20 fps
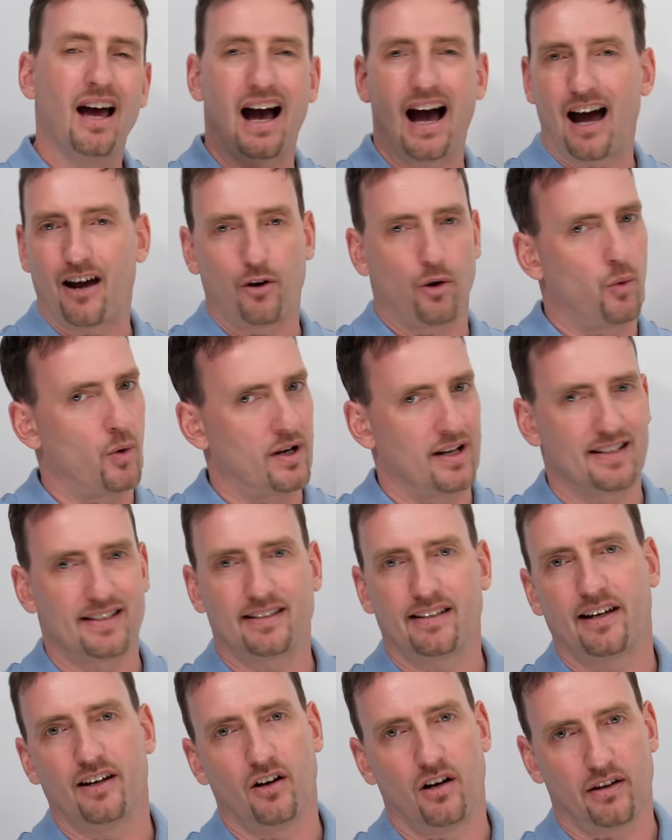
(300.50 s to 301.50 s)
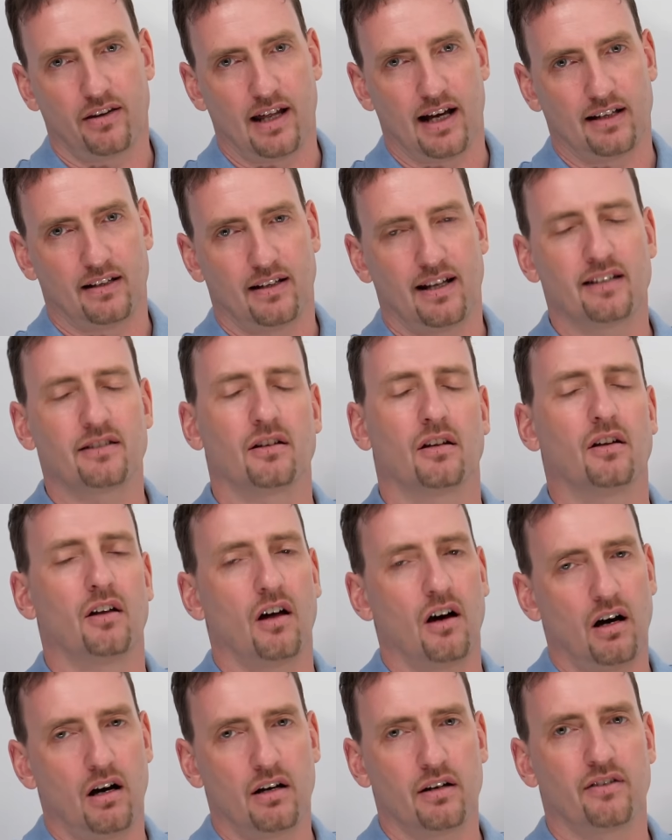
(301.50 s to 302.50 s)
I don't want to say all that. That's a
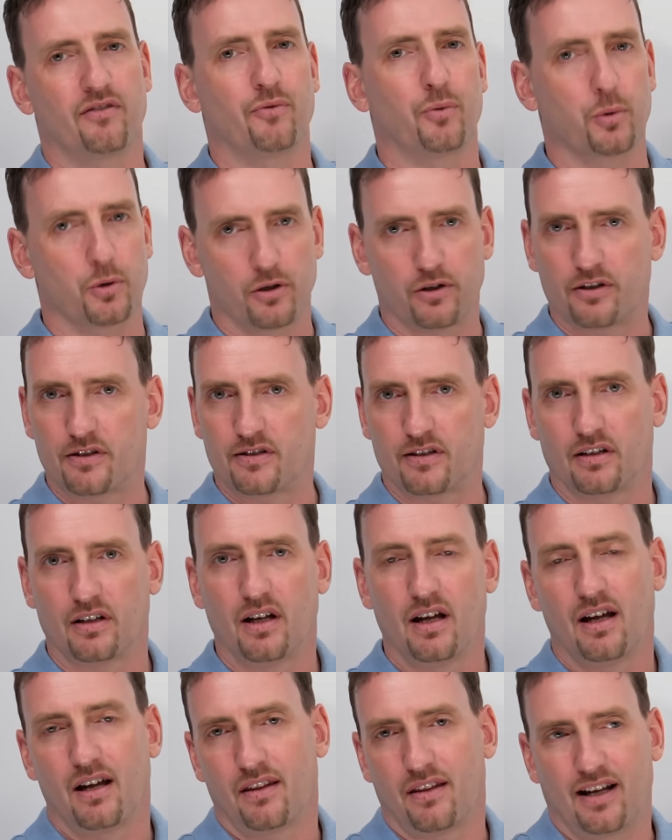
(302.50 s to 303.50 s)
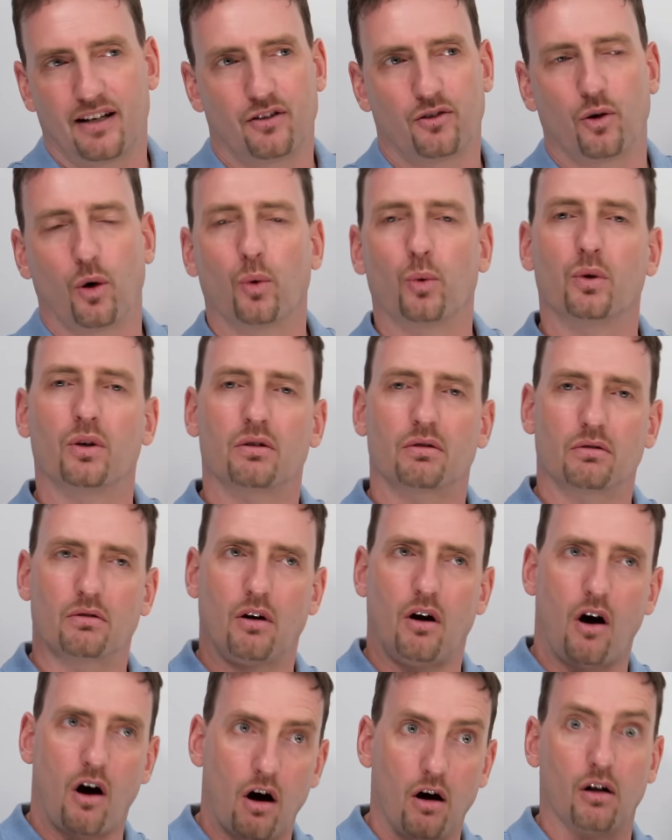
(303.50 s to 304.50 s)
lot of words that don't
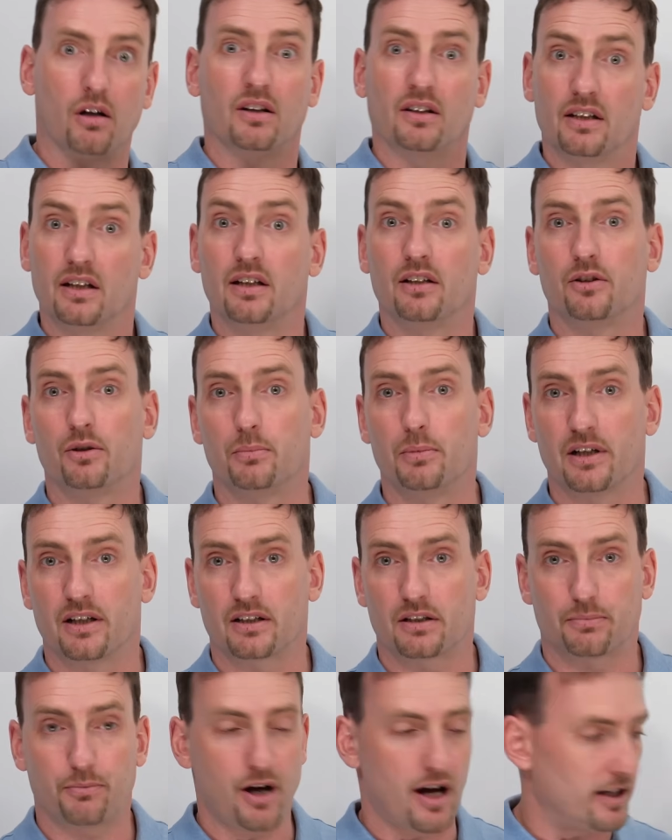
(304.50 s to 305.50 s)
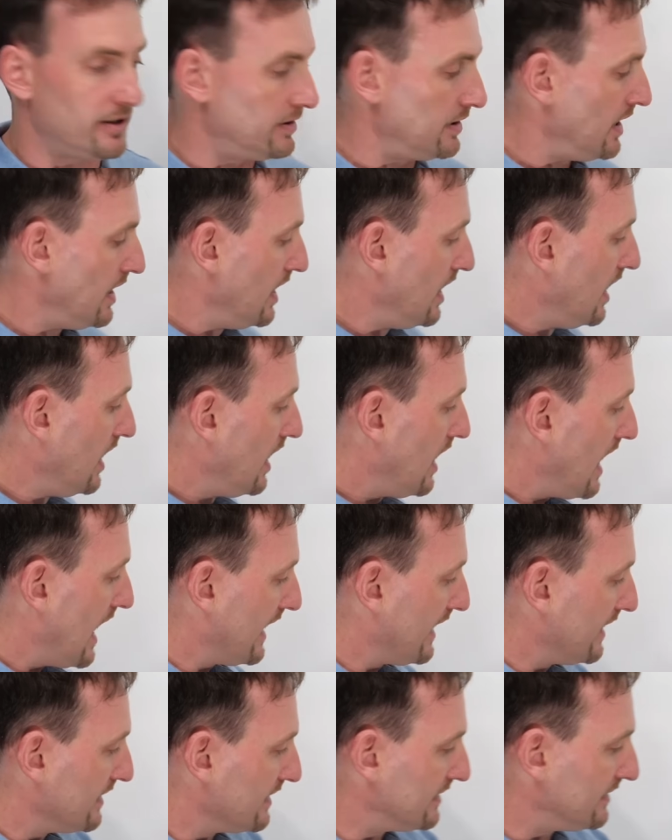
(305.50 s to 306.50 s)
all need to be expressed. I
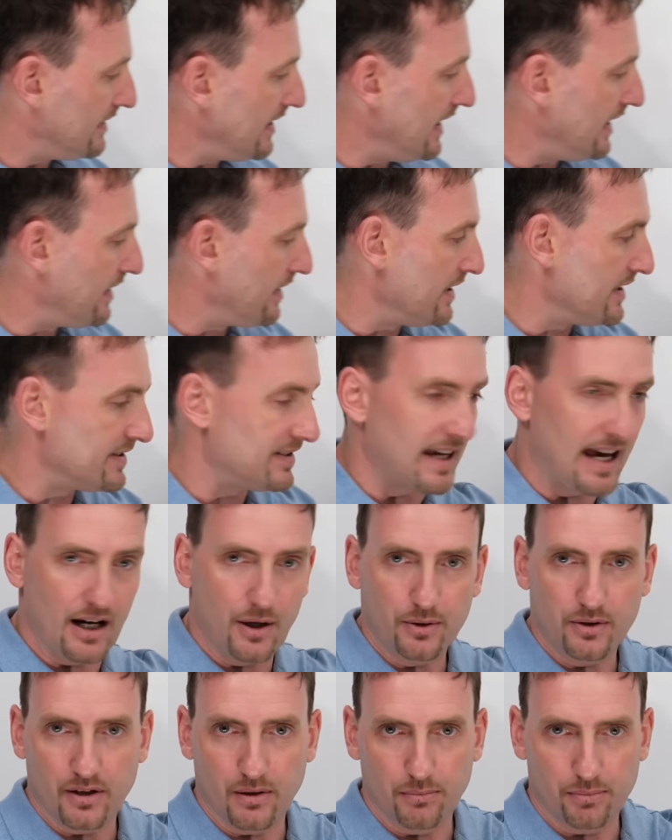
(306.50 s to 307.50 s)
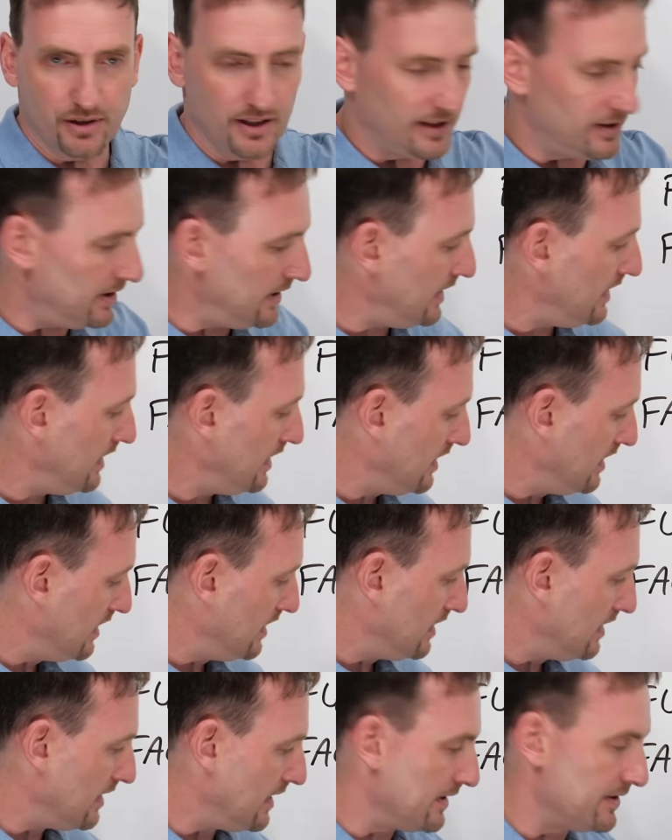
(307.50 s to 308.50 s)
can just take this out completely
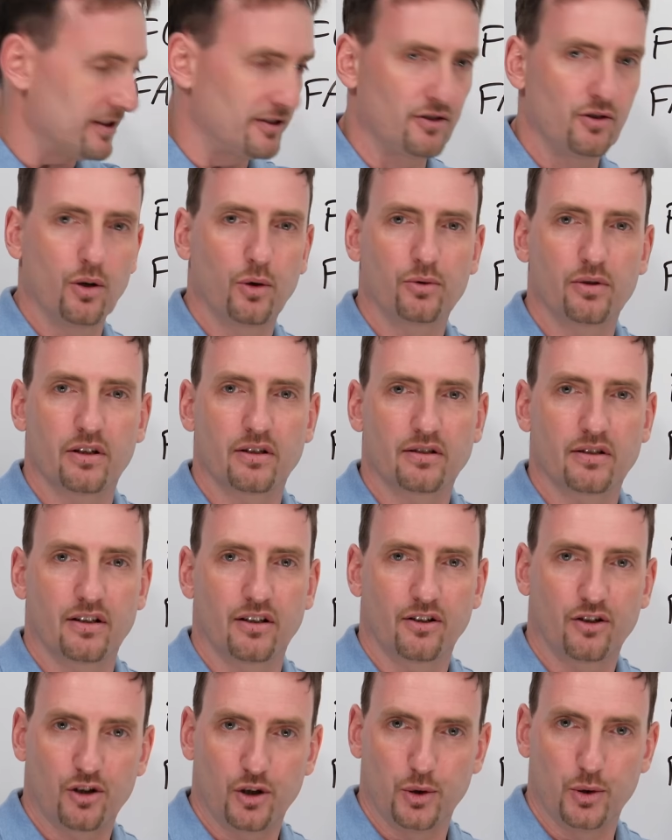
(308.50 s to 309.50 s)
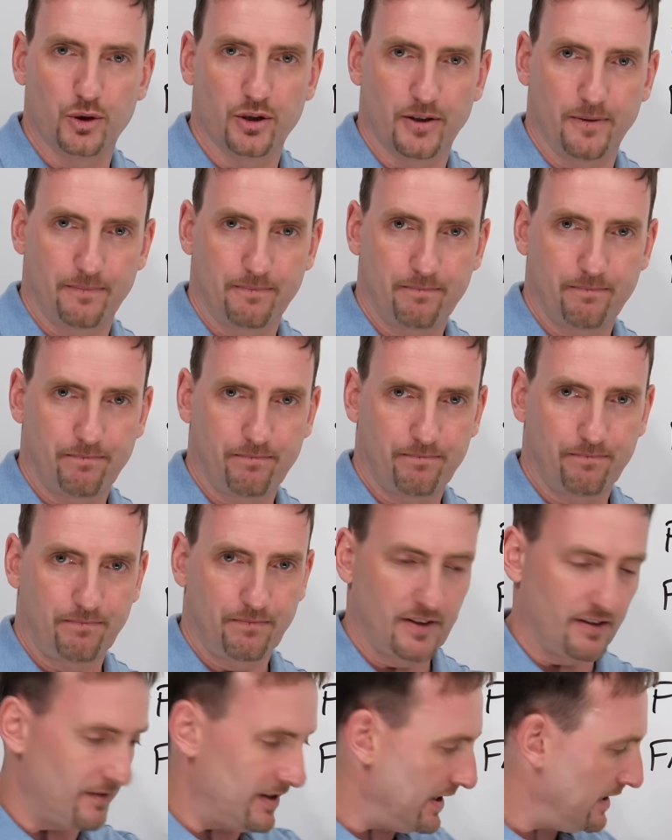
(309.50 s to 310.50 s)
and just go to this conclusion,
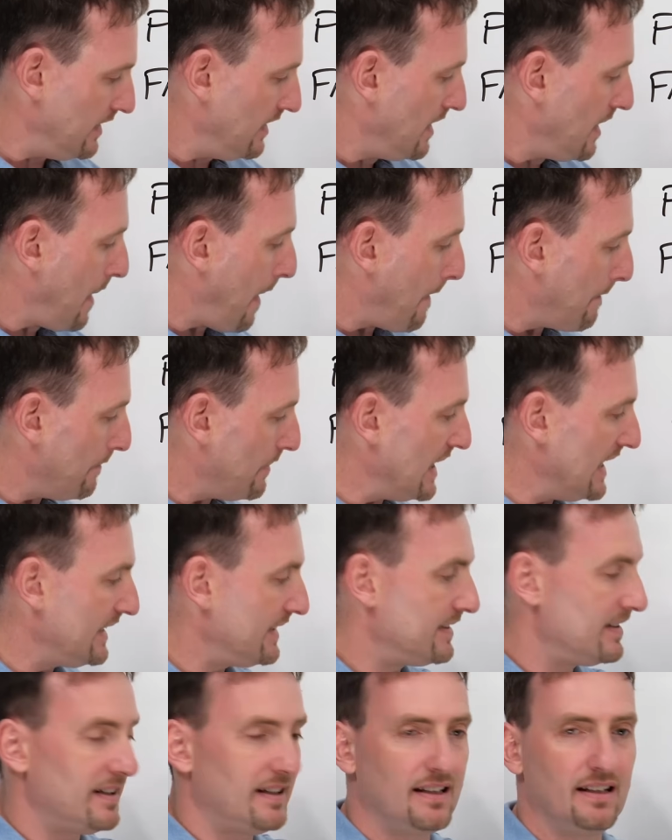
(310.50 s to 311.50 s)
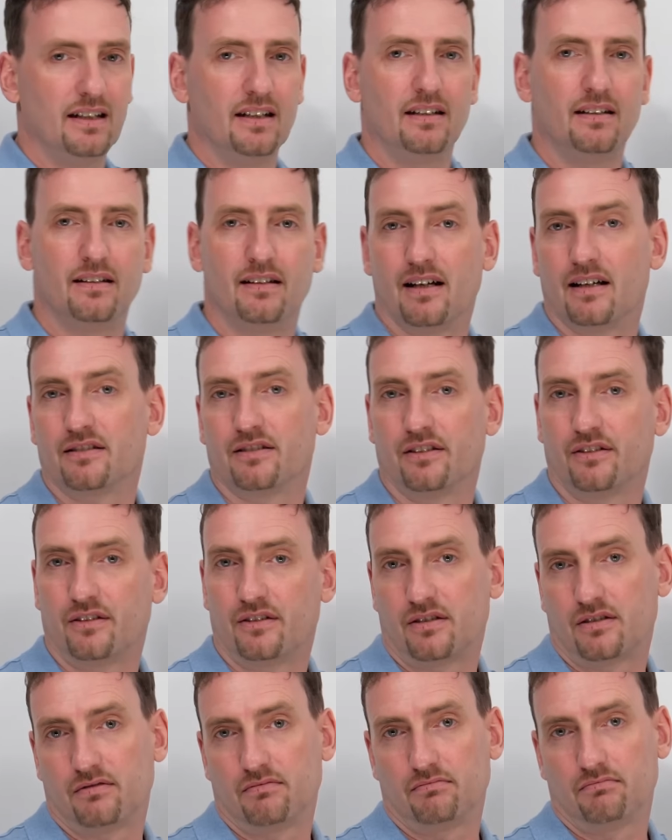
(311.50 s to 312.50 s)
right? But he
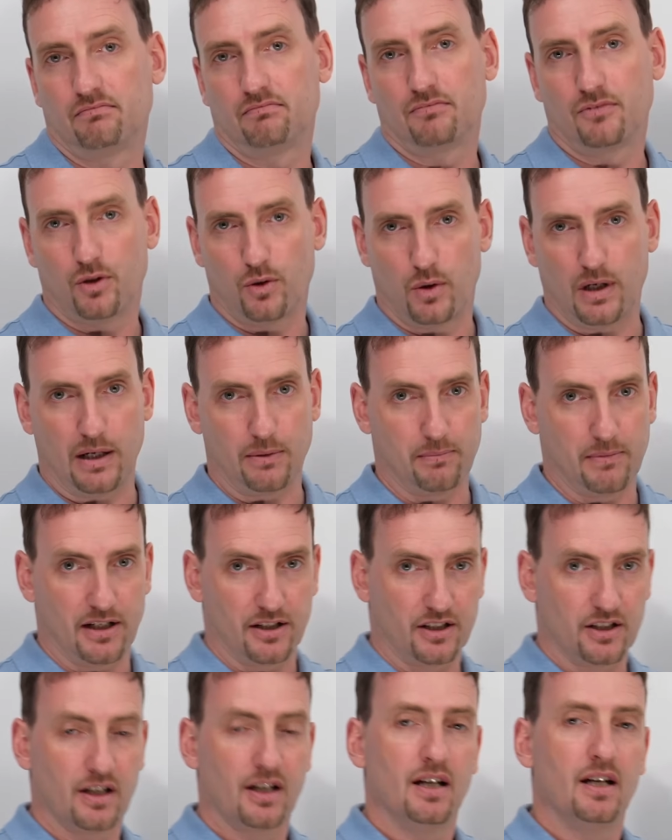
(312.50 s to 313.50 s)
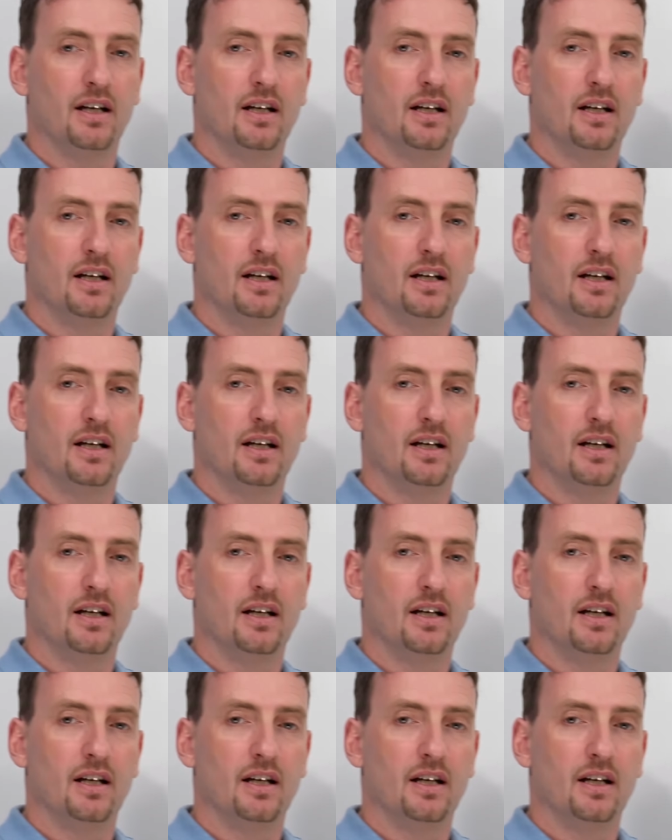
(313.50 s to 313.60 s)
doesn't go out much.